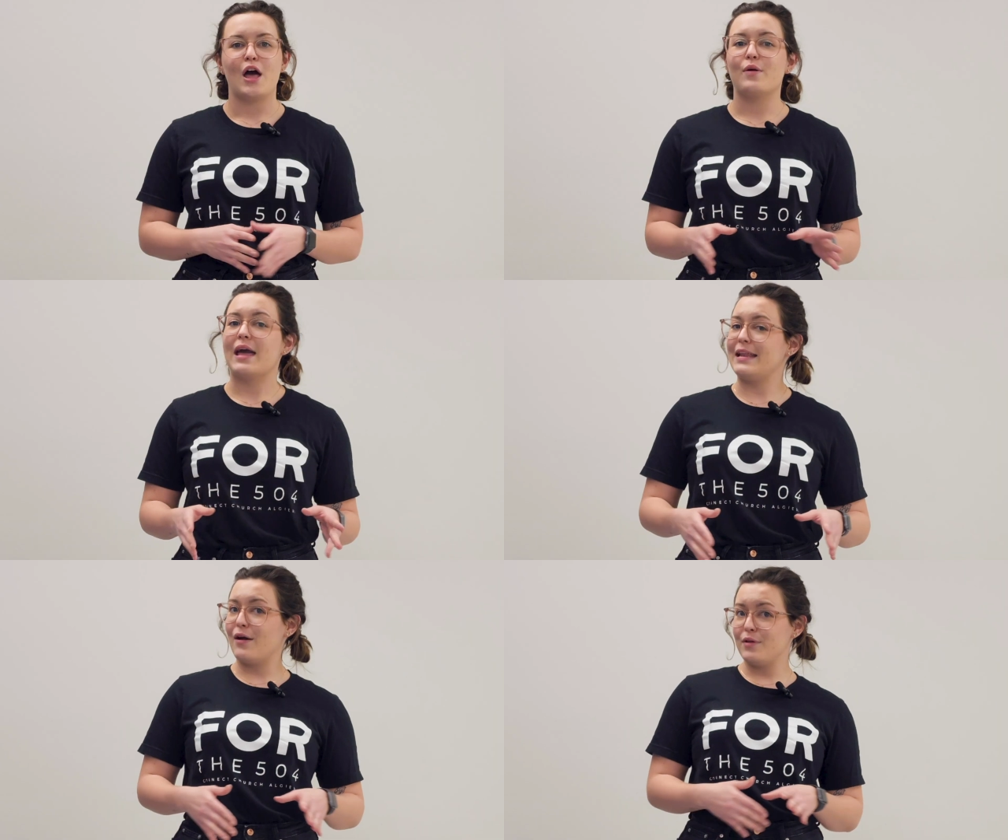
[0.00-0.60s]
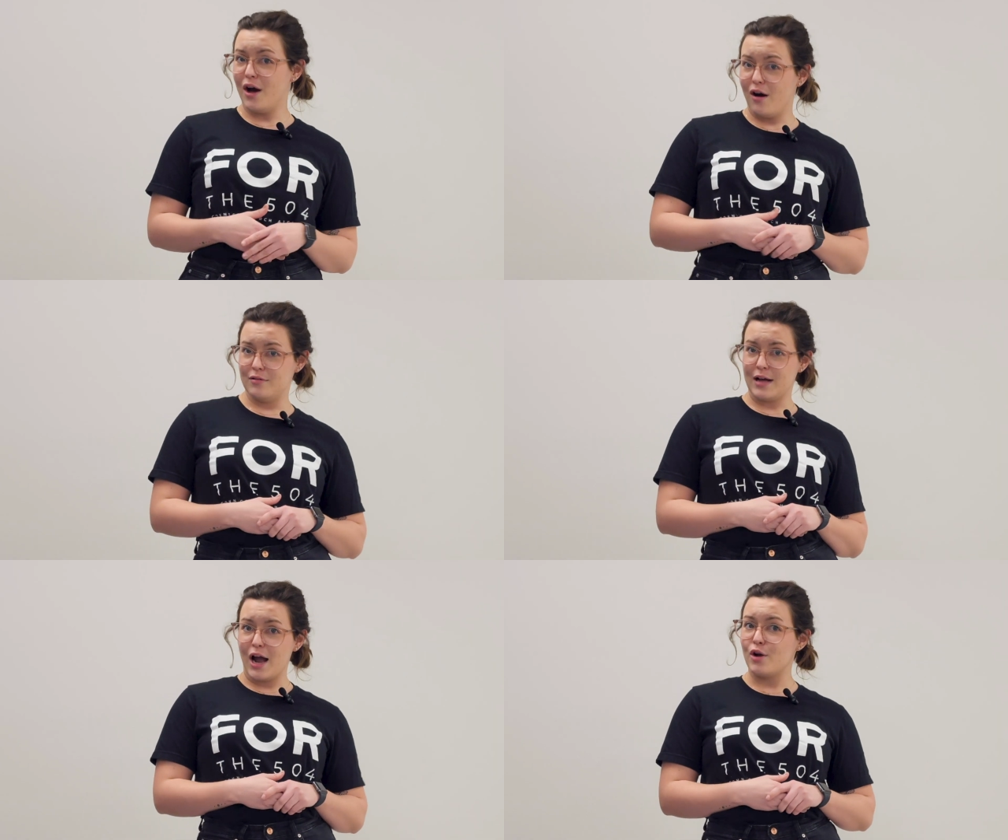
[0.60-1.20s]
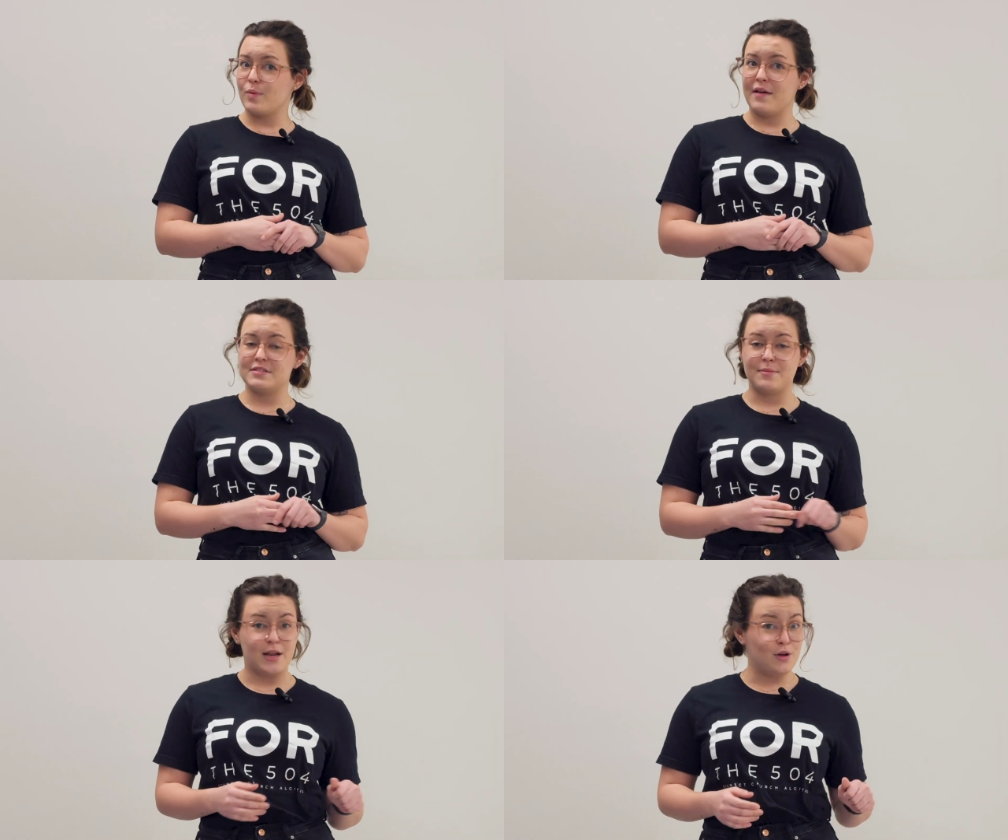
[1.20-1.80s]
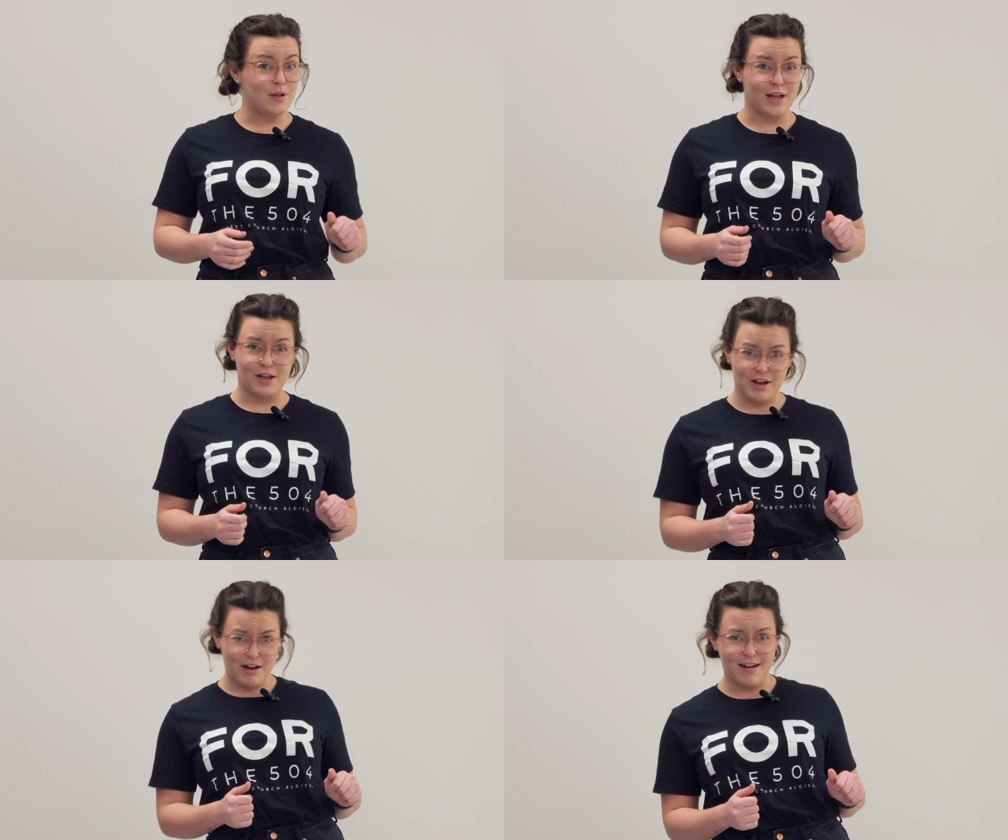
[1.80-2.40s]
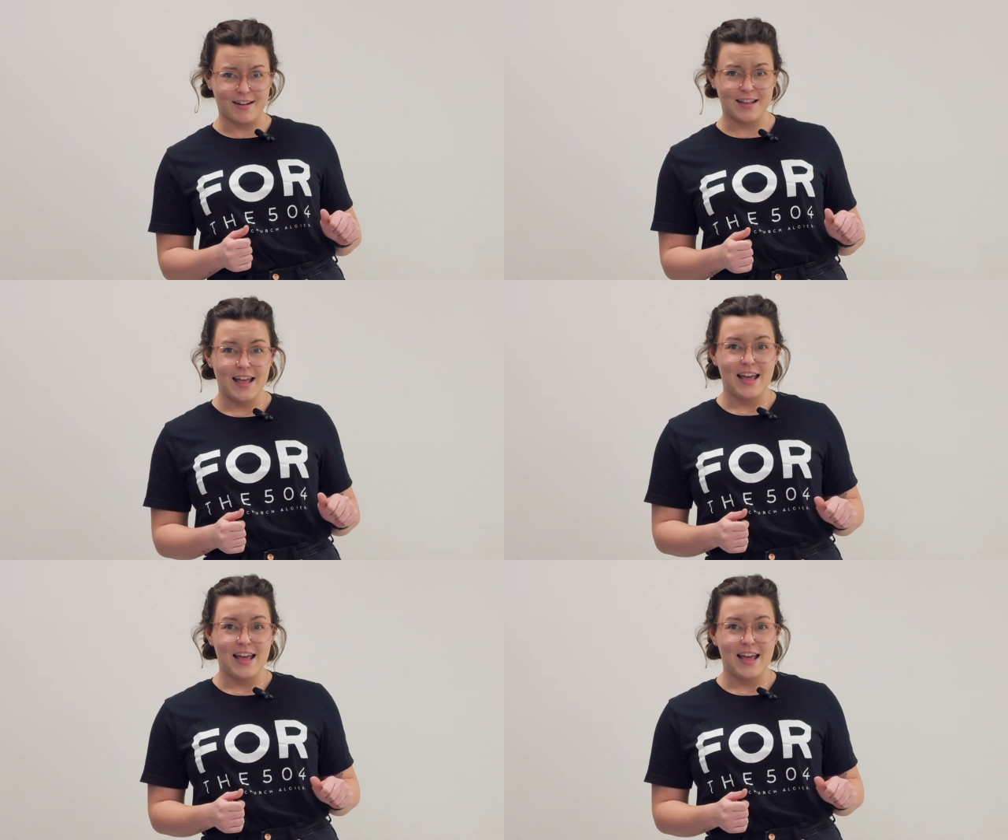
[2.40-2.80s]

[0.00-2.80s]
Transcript: Okay, now y'all, I heard we have some men who can cook